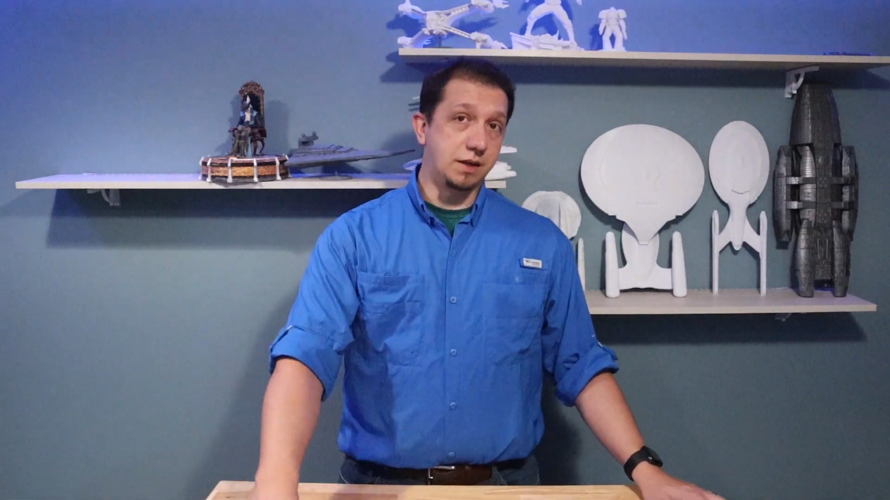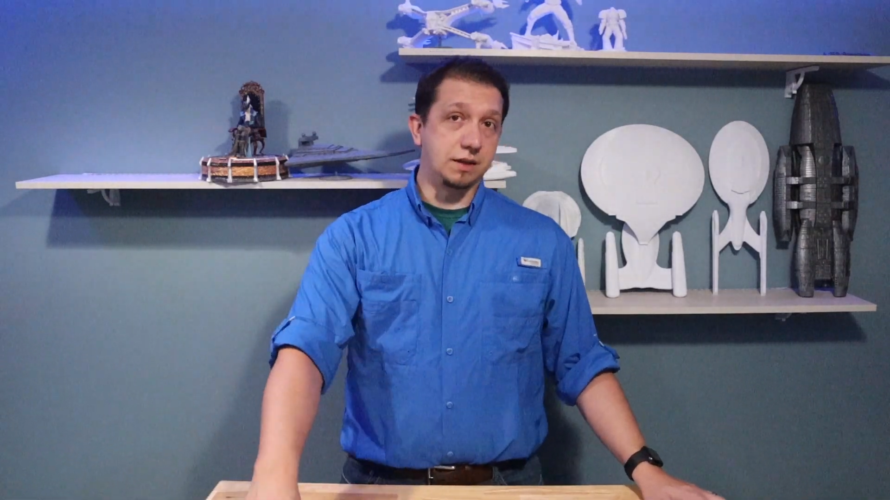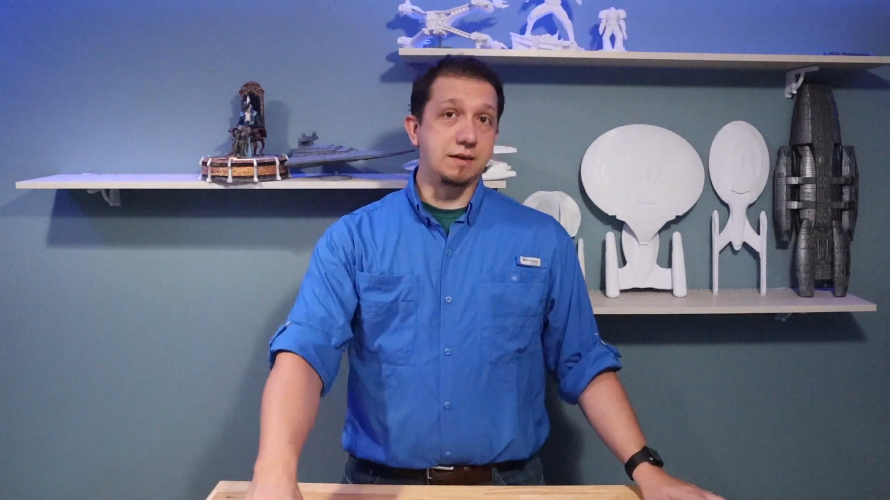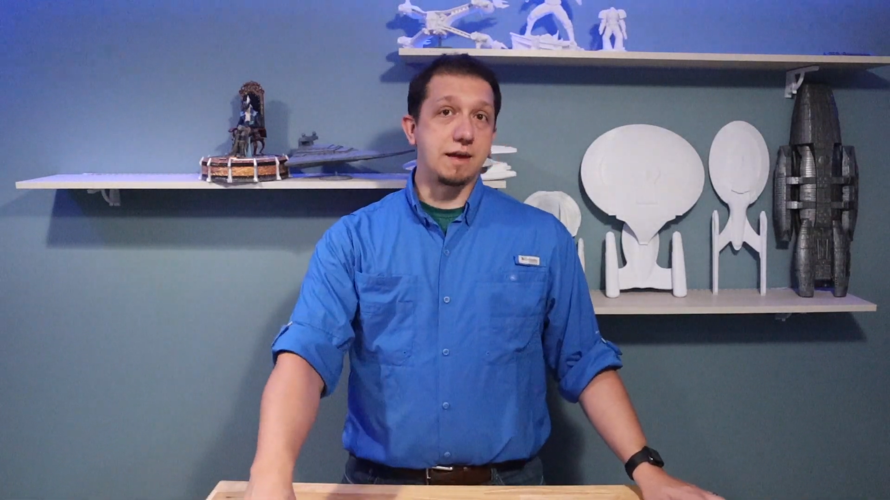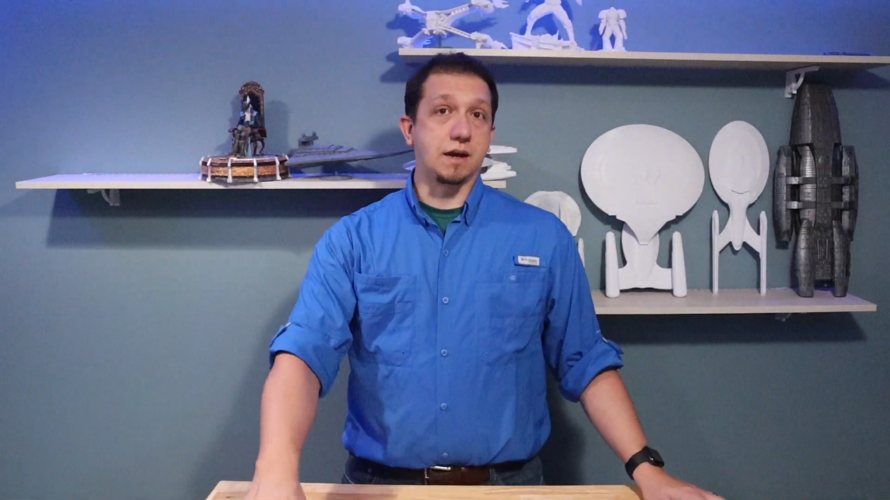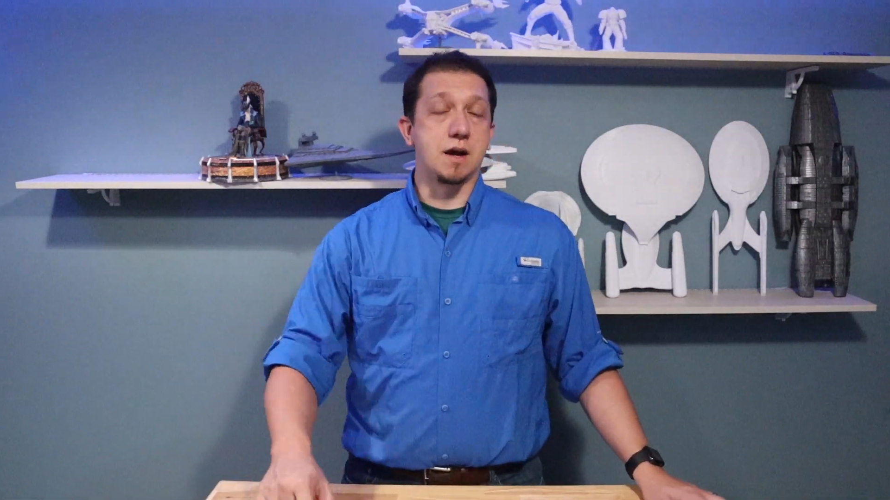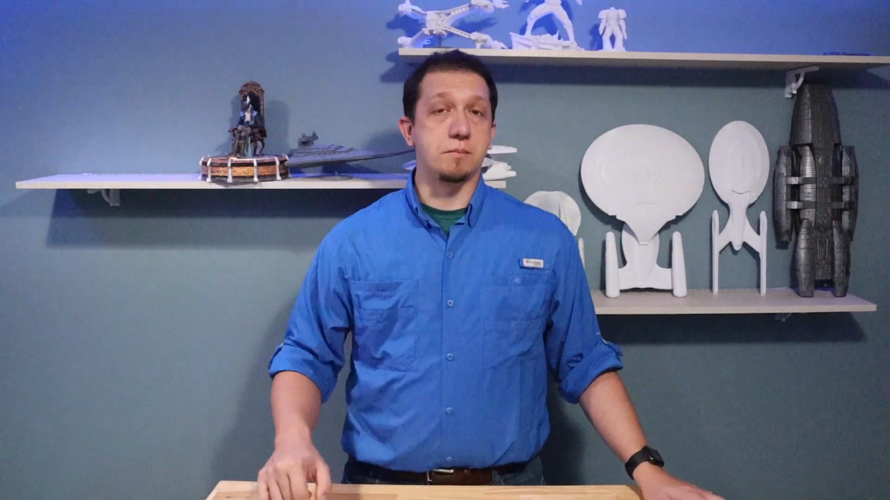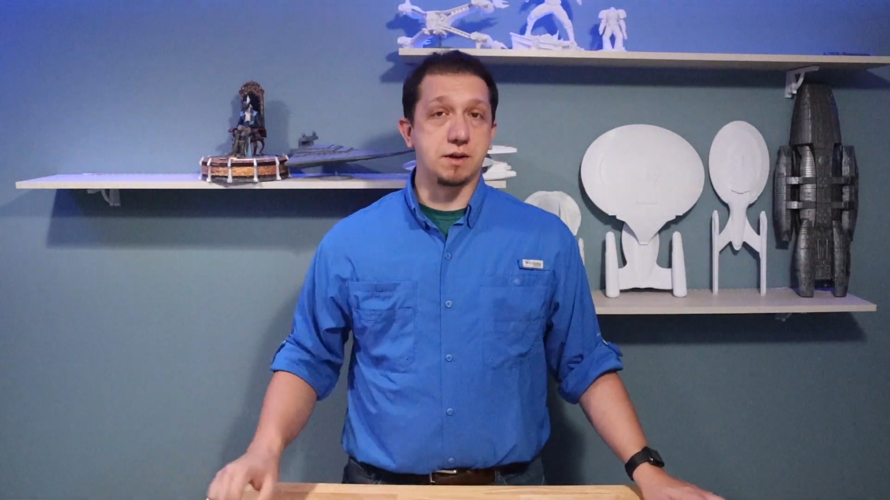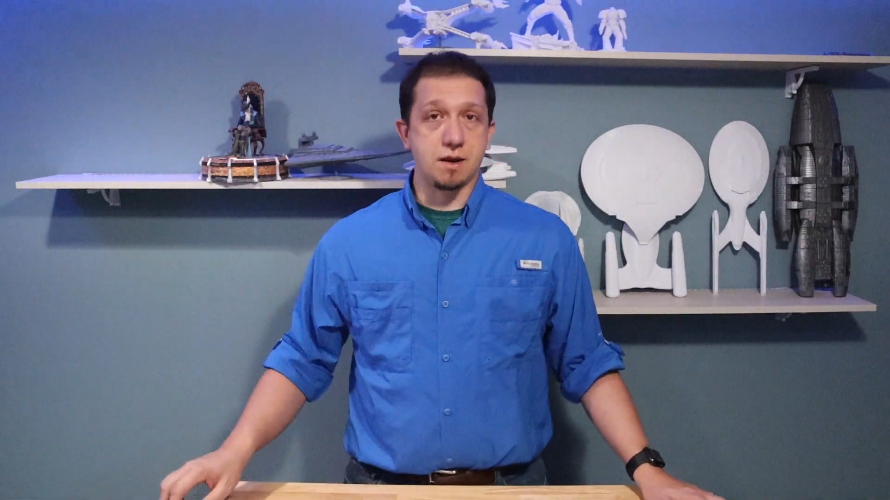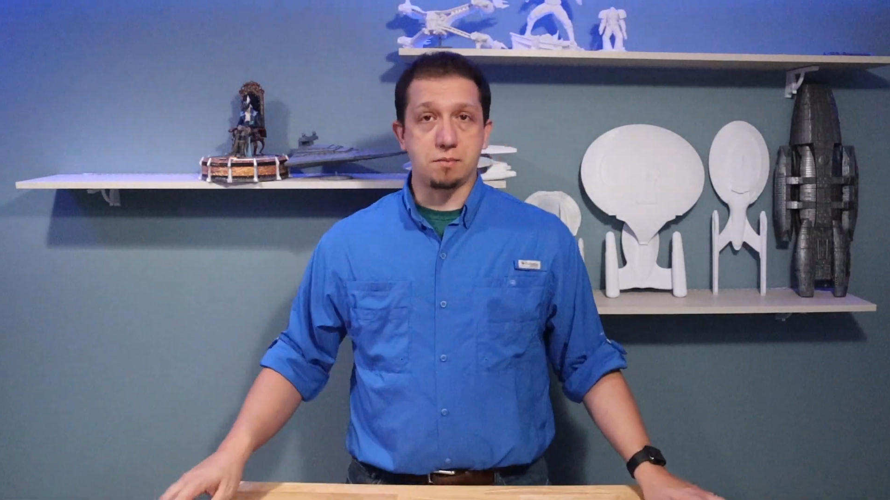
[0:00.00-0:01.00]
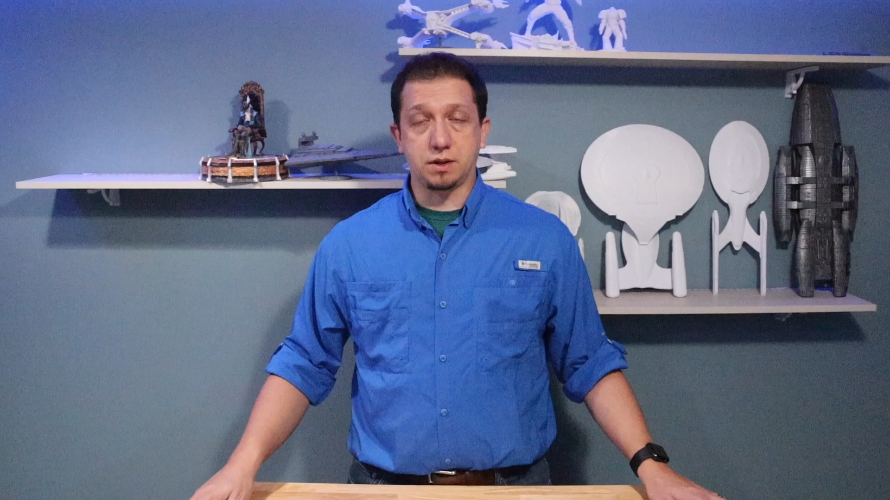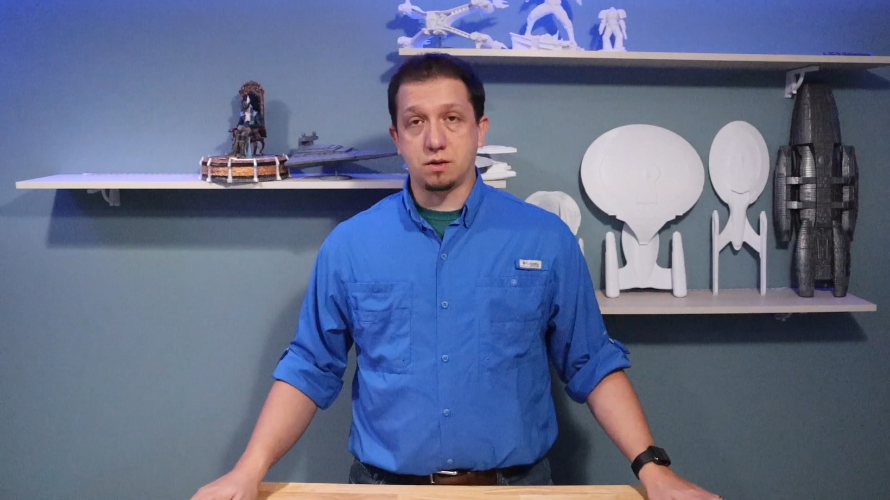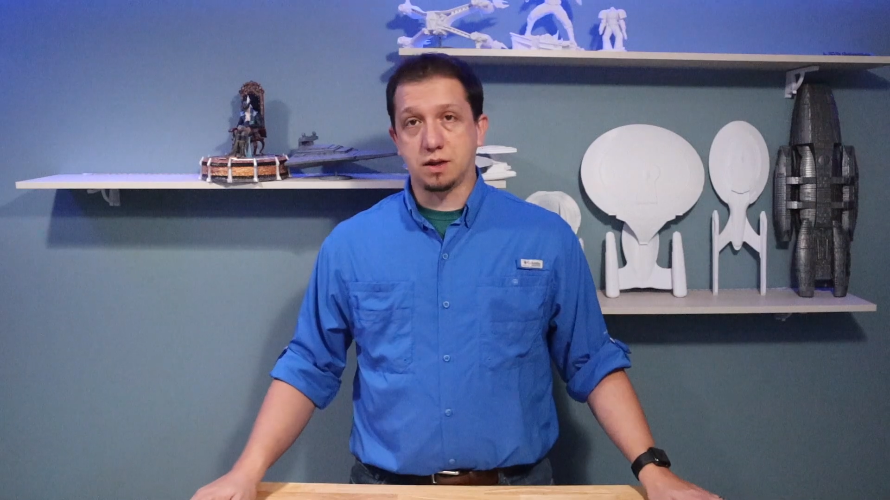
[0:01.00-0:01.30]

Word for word: leave that comment down below.